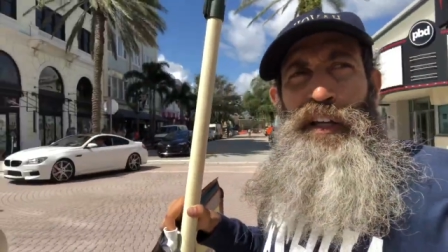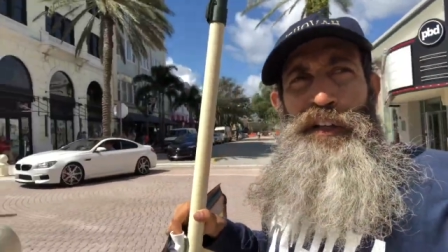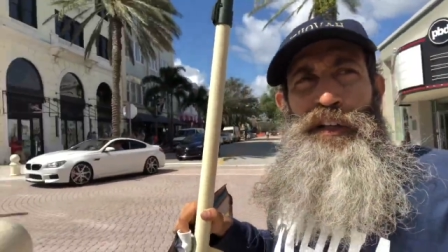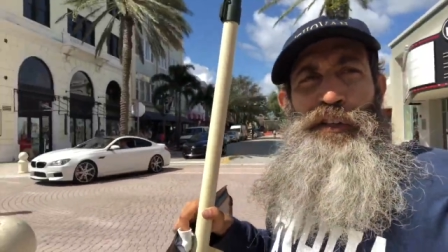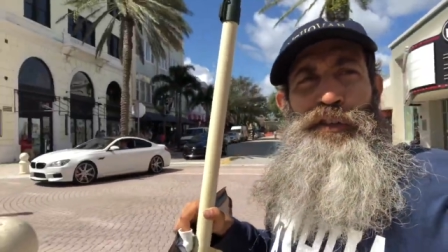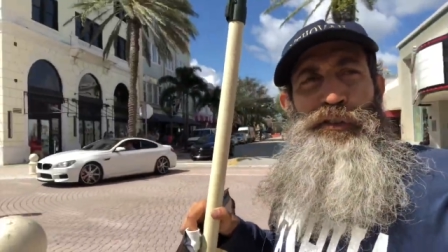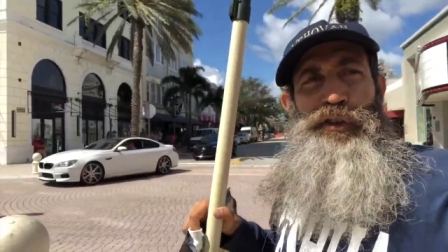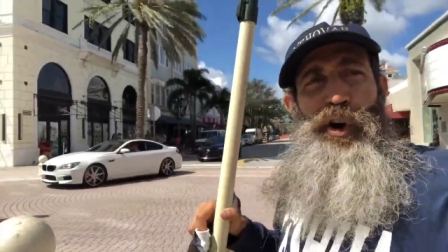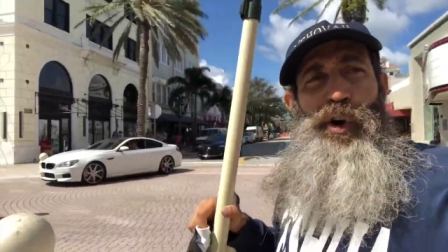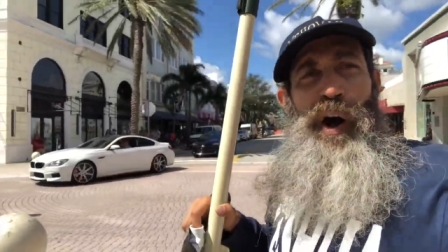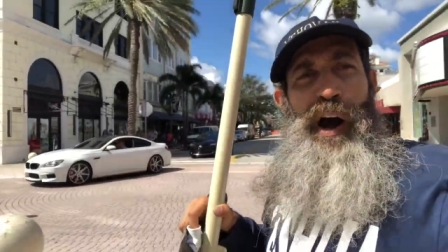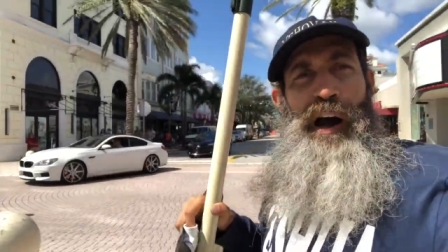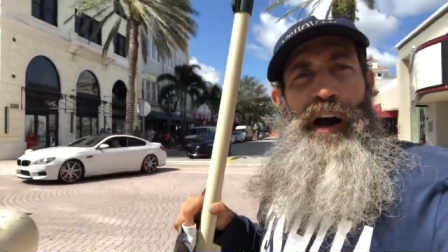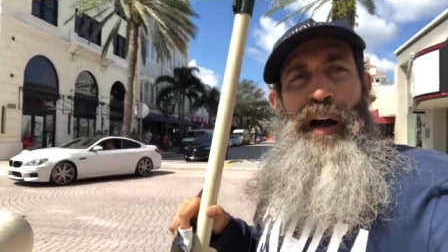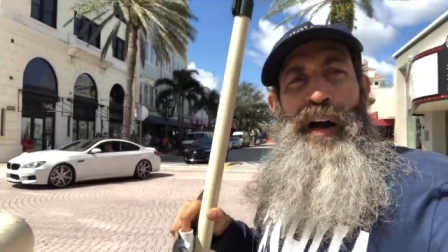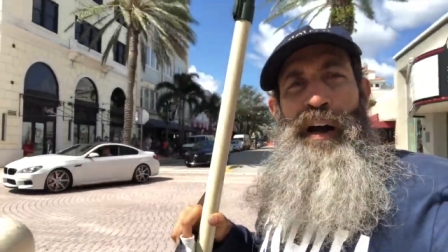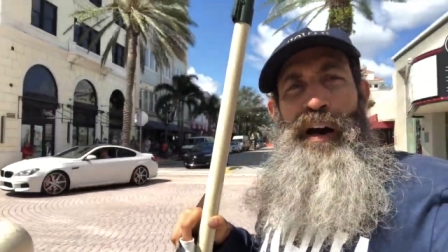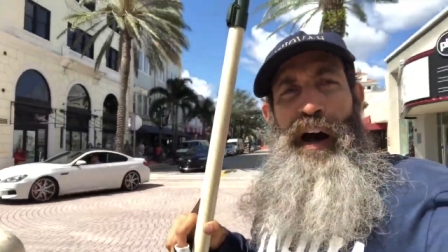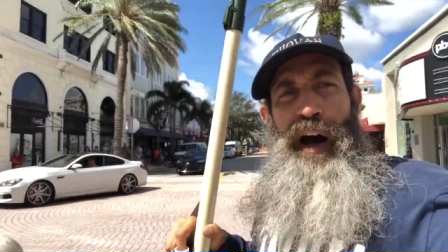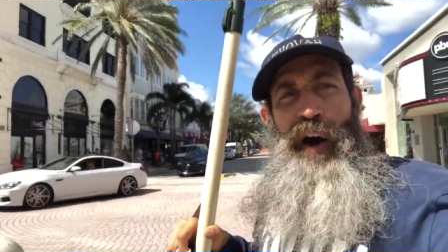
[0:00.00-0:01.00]

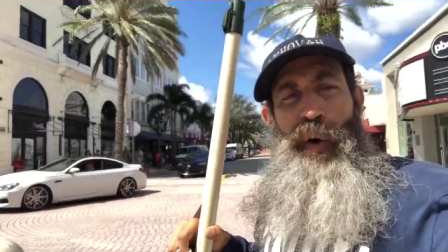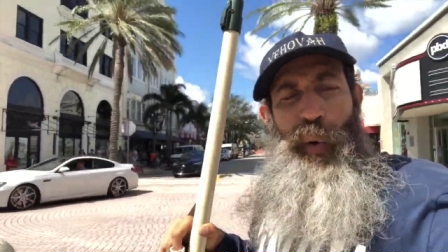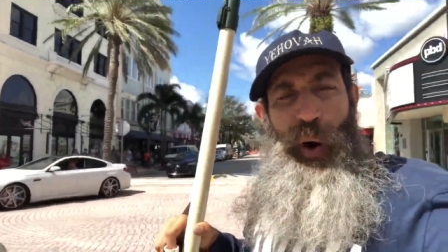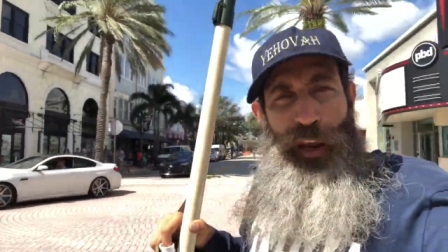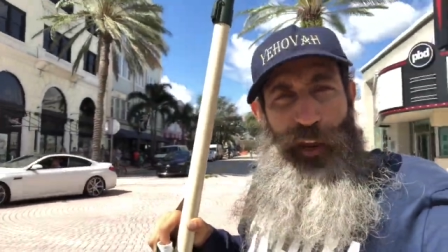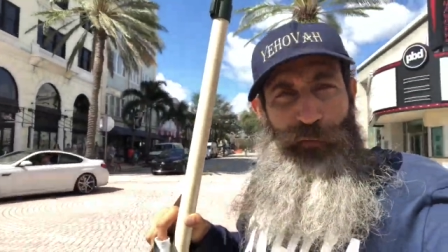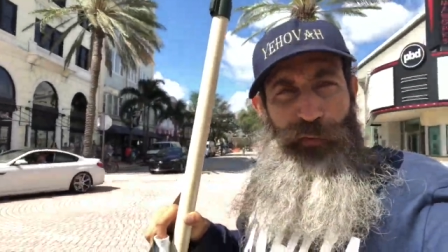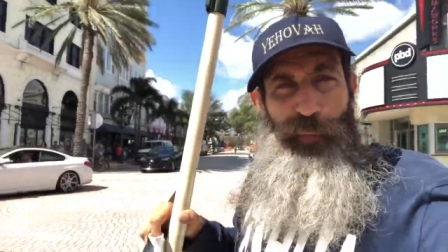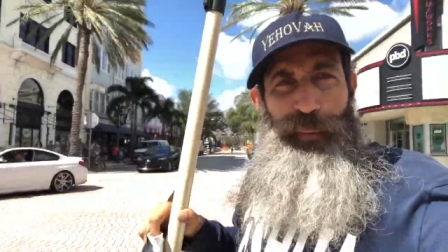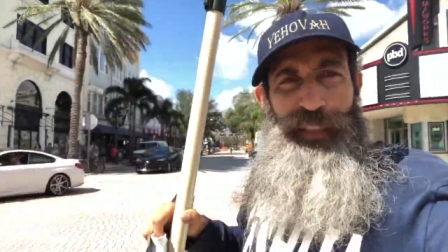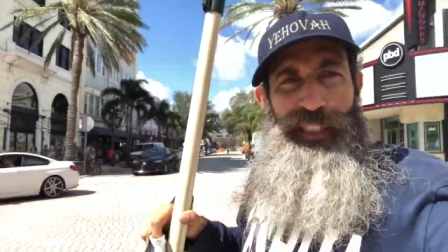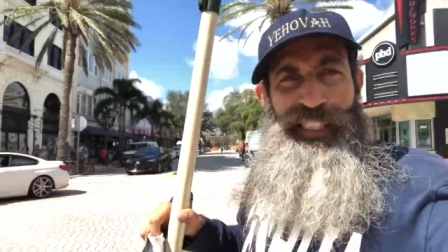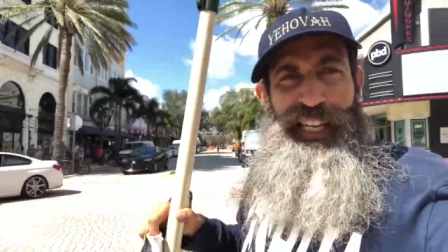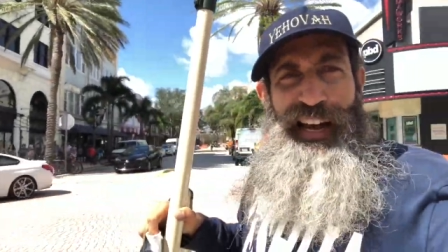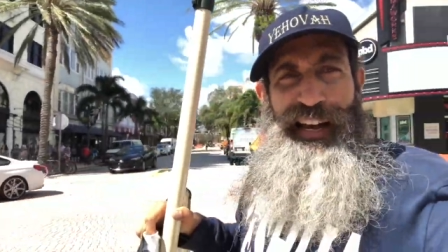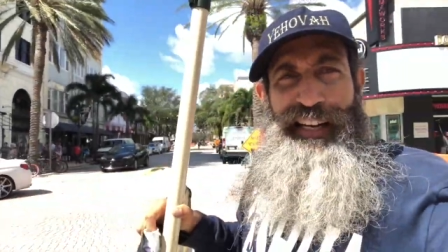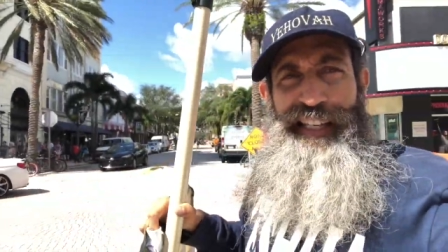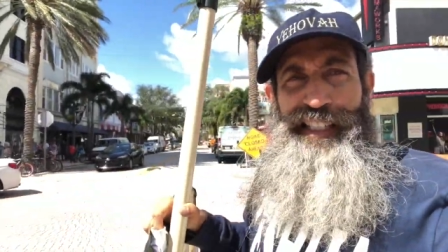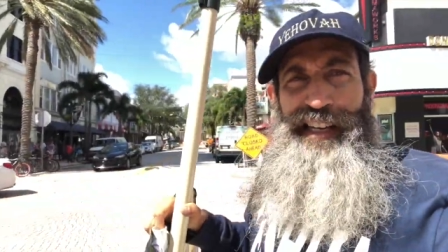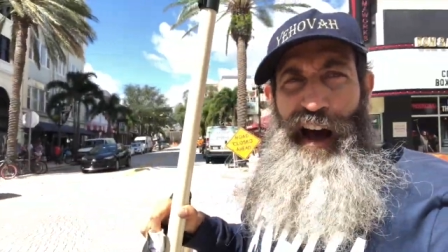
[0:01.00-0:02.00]
Yeshua, our wonderful
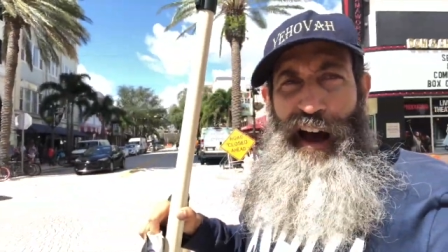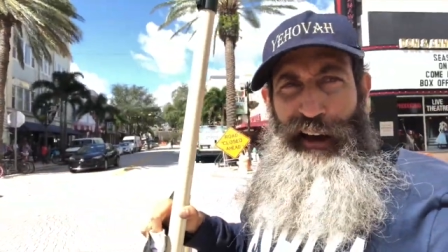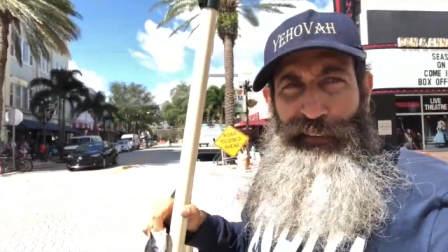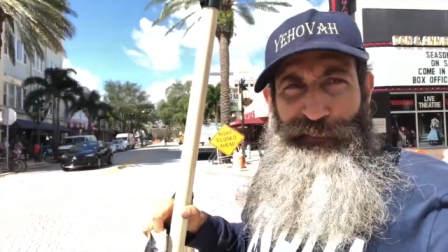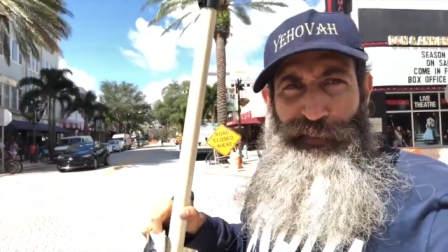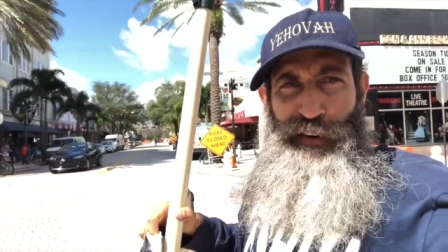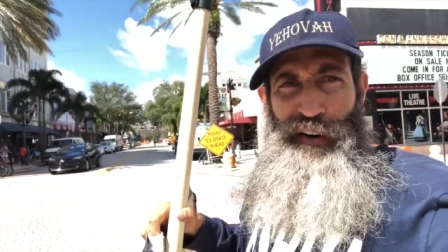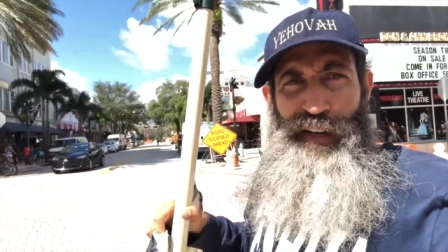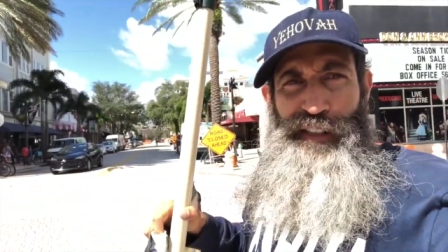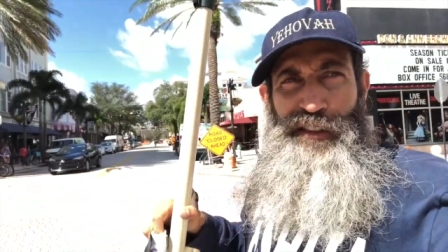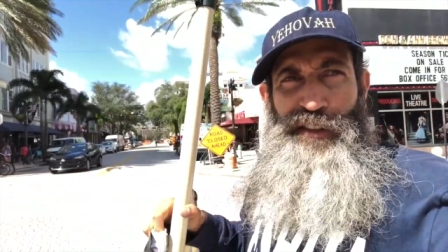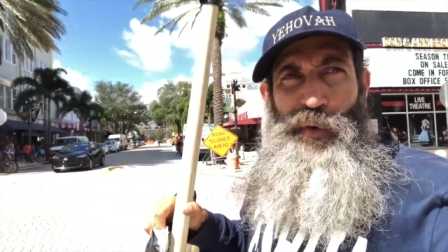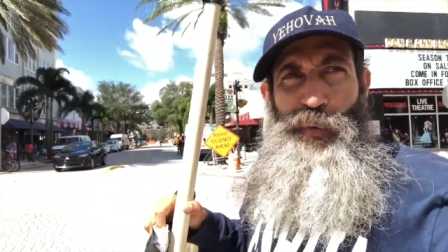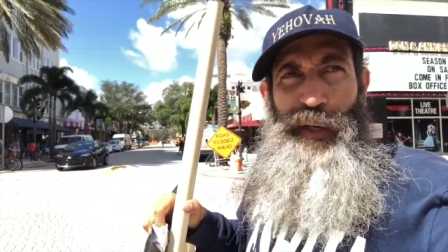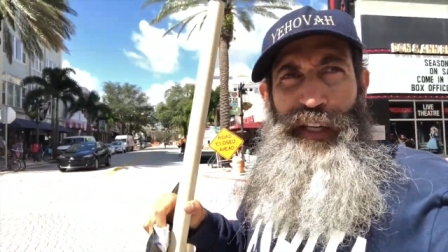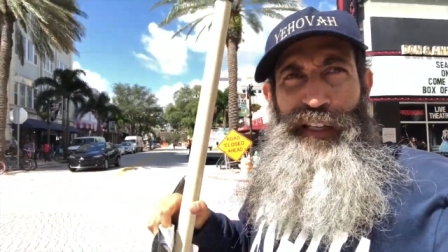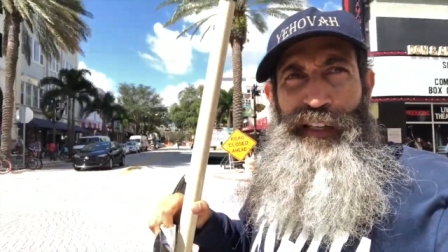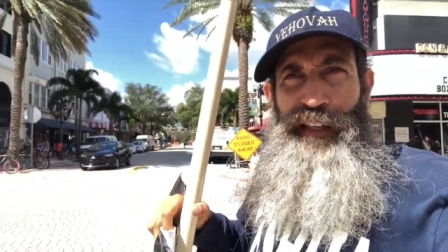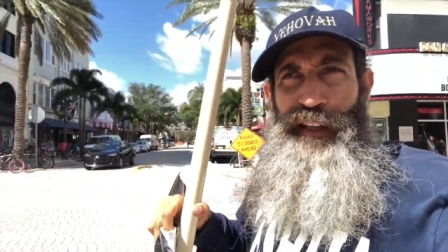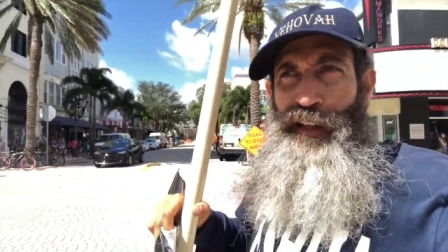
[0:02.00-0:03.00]
Messiah, died for us so
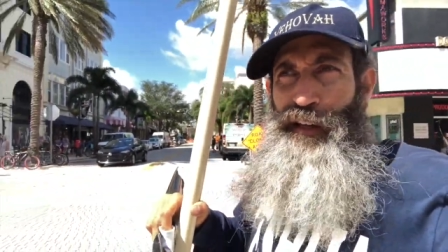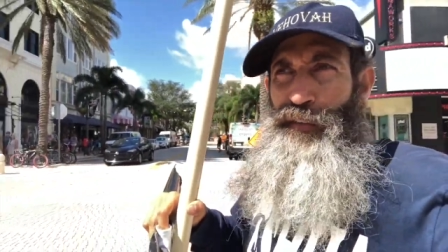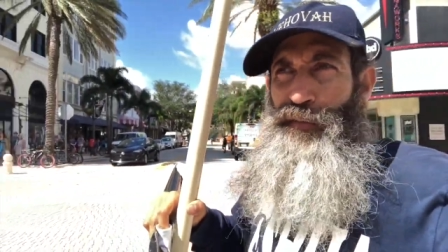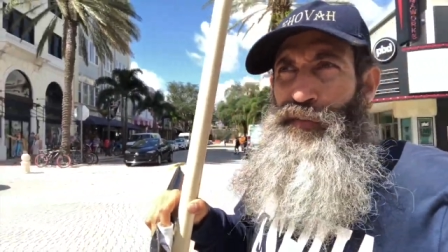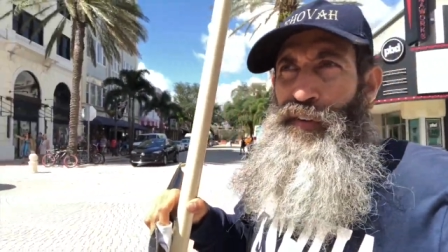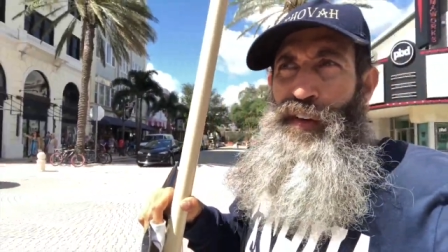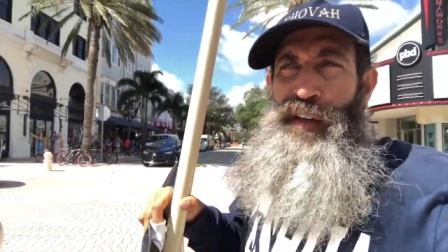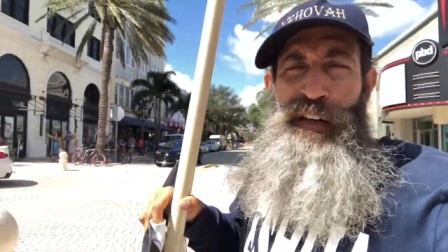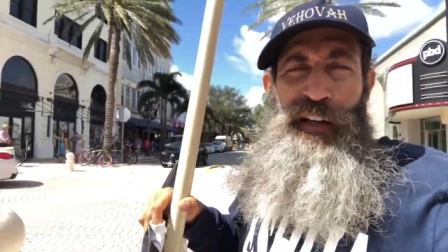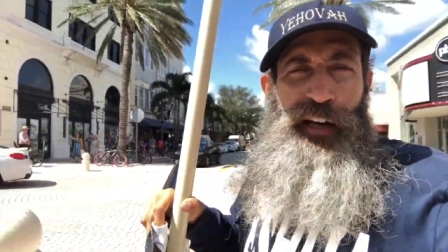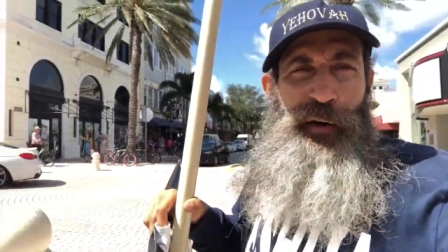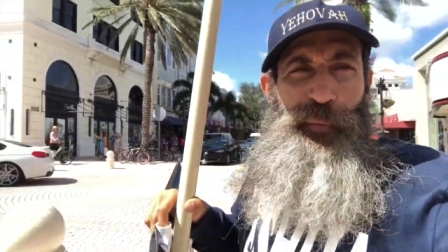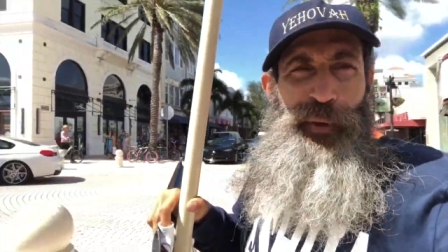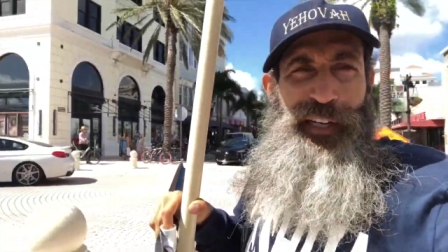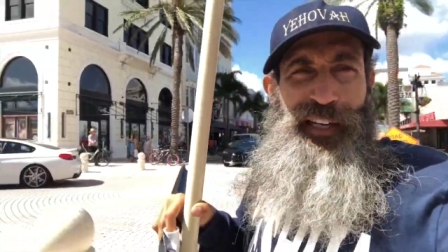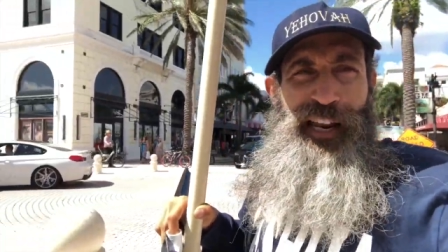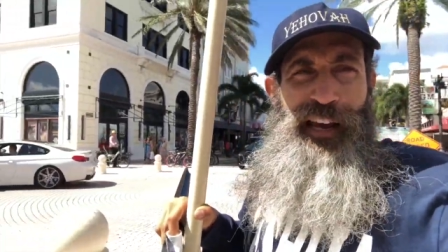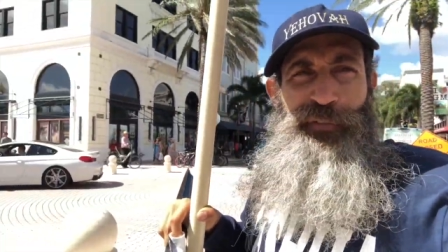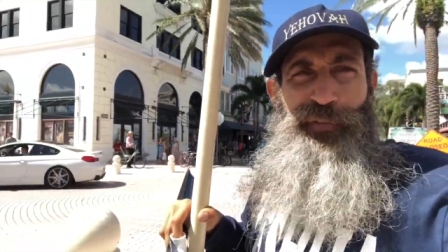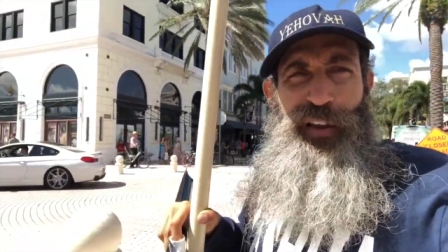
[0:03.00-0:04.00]
we can live and we
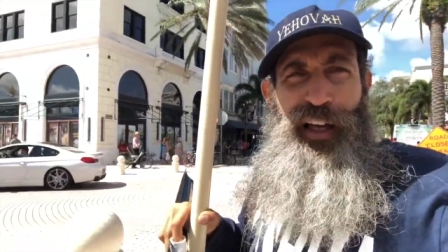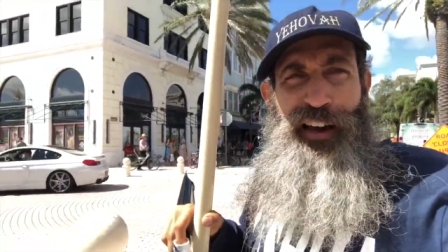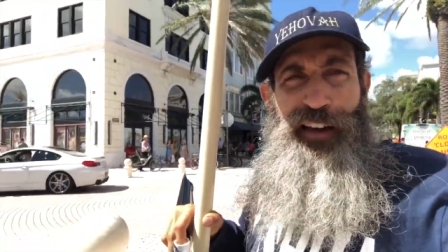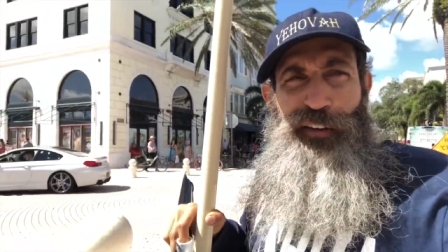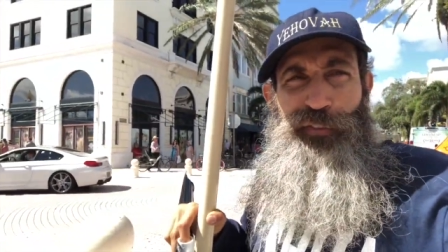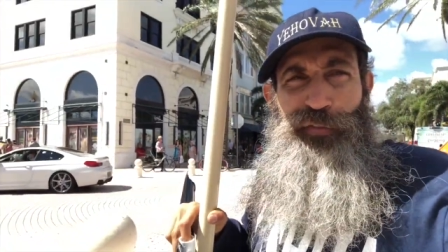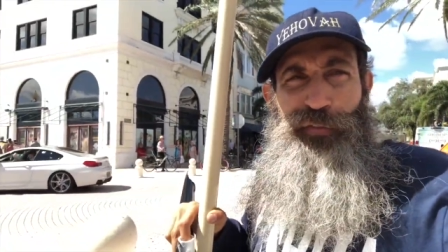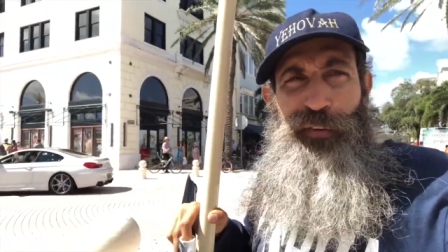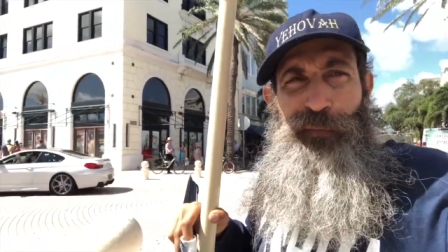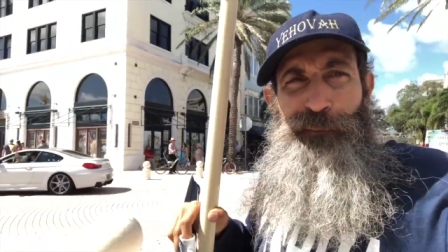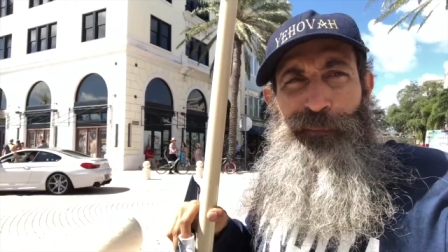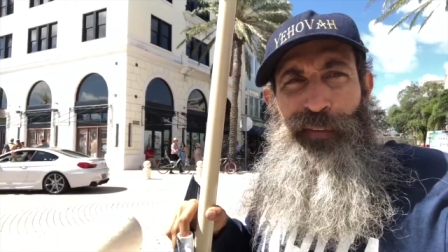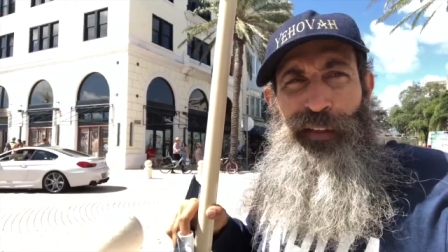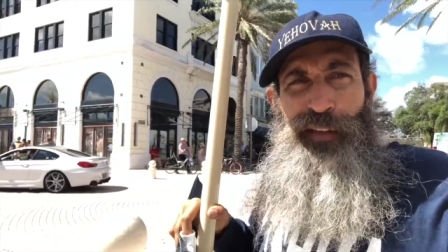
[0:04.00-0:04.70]
can have life.